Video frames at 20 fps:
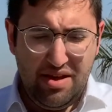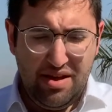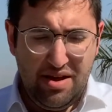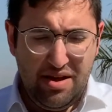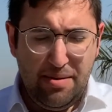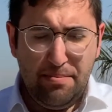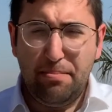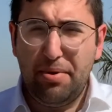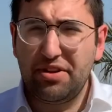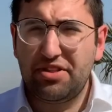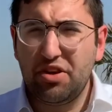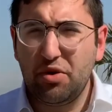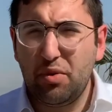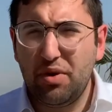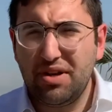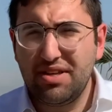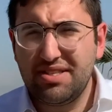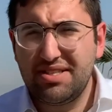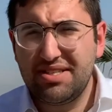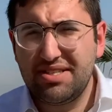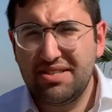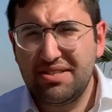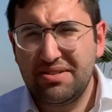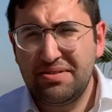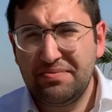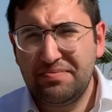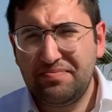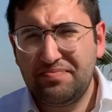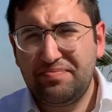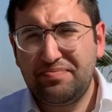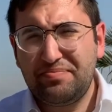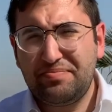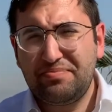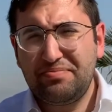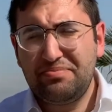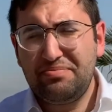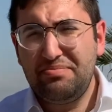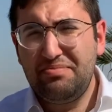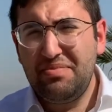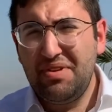But there was
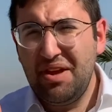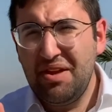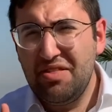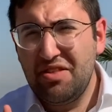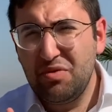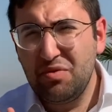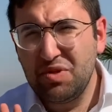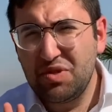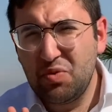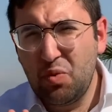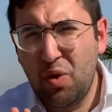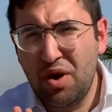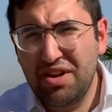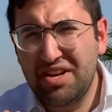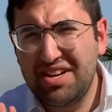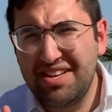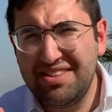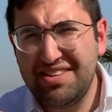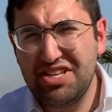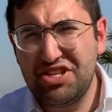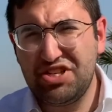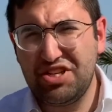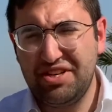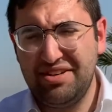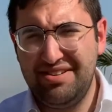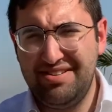one condition.